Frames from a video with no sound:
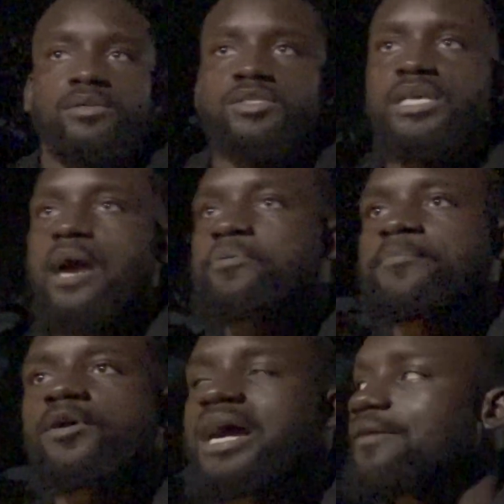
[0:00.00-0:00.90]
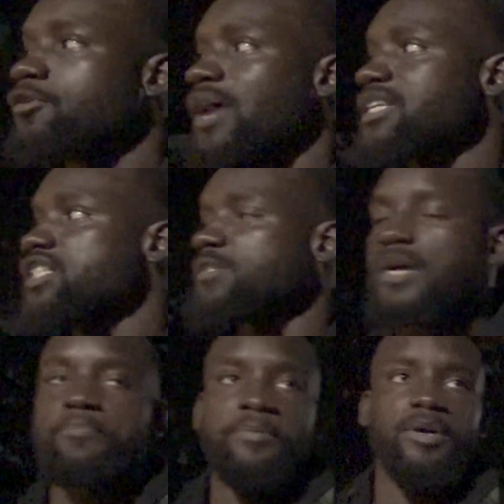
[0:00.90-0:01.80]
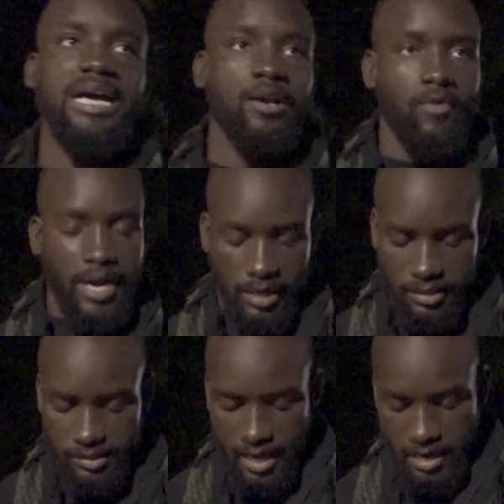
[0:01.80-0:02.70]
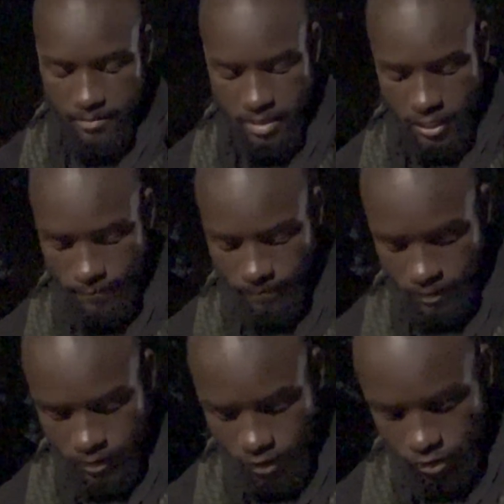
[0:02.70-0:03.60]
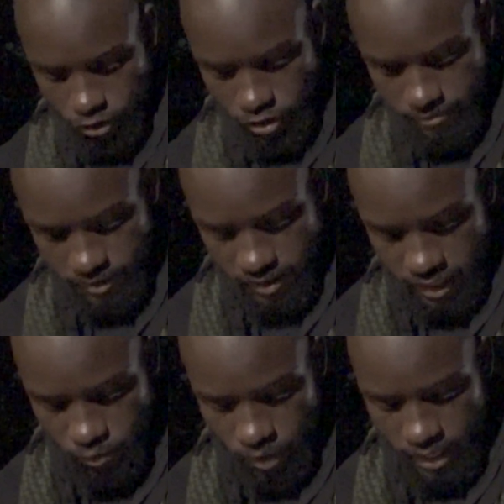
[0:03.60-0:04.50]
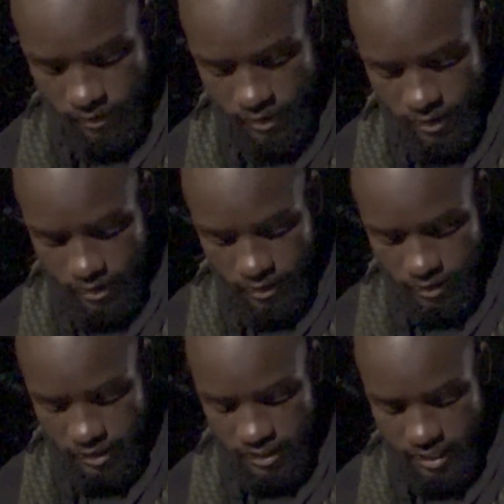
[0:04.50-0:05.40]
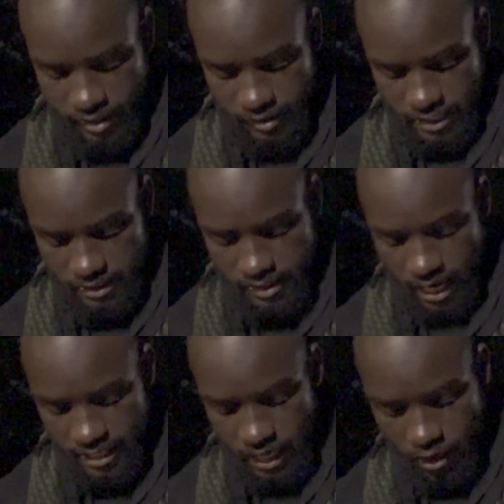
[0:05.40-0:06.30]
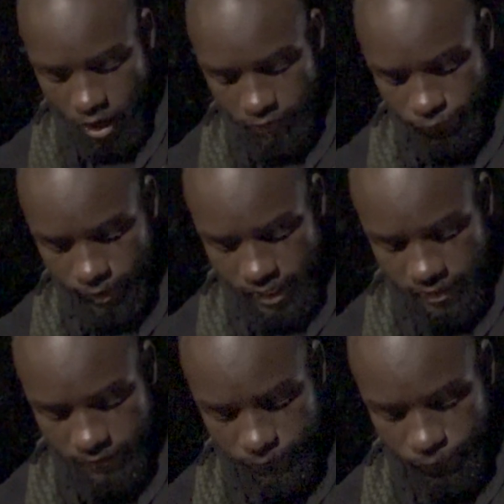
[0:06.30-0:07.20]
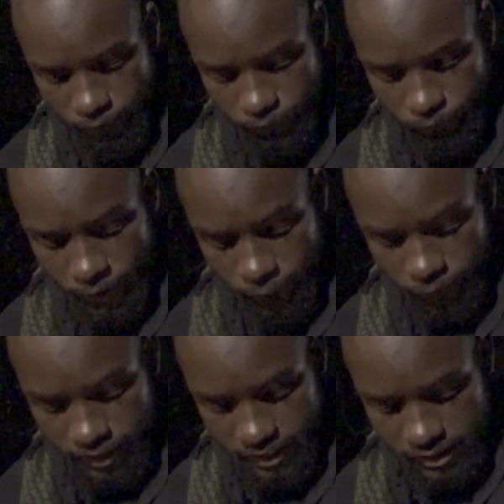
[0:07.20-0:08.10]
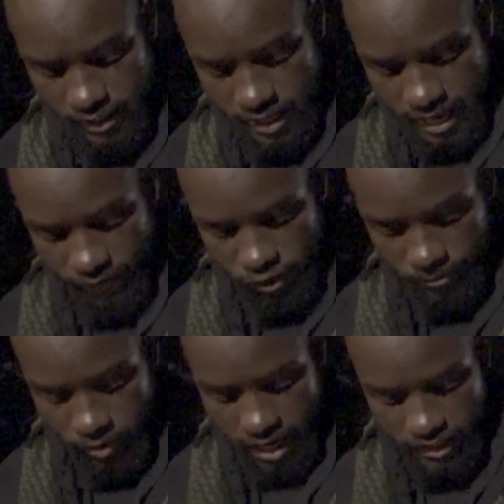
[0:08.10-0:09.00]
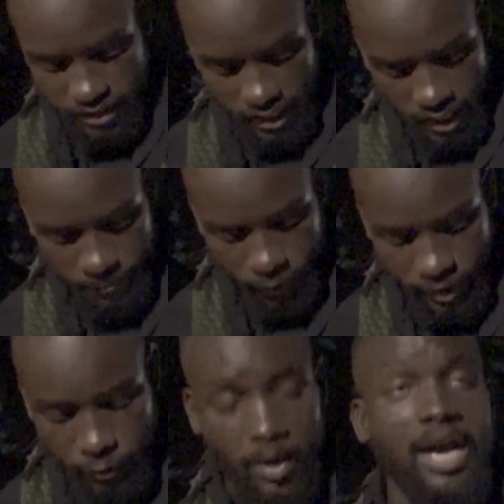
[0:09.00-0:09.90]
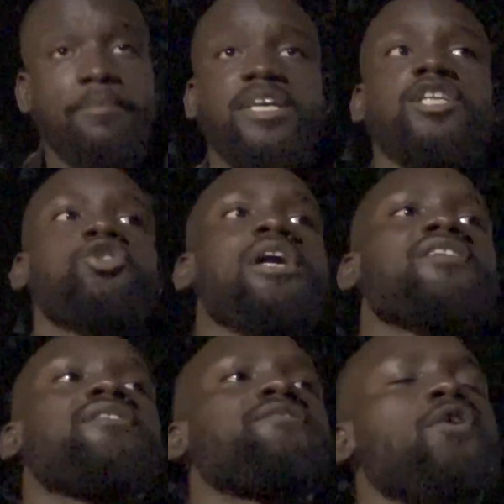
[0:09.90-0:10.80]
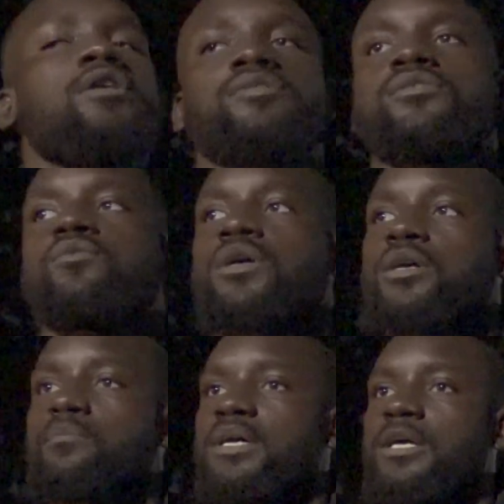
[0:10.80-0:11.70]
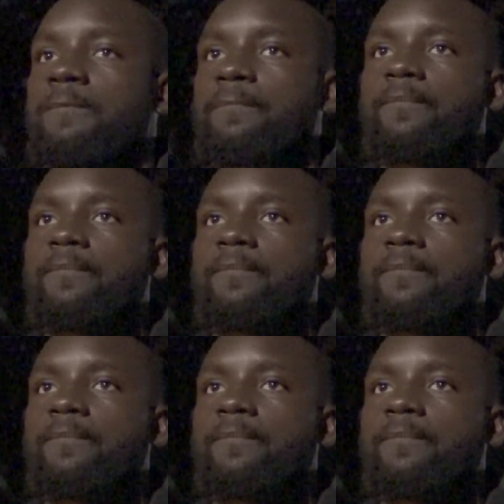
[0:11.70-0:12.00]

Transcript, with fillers: See, our people don't have the right judgment. Our people don't have the right understanding, man. So the scripture says what? The sinners in Zion are afraid. F fearfulness have surprised the hypocrites. Why? Because you have conformed to the world, man.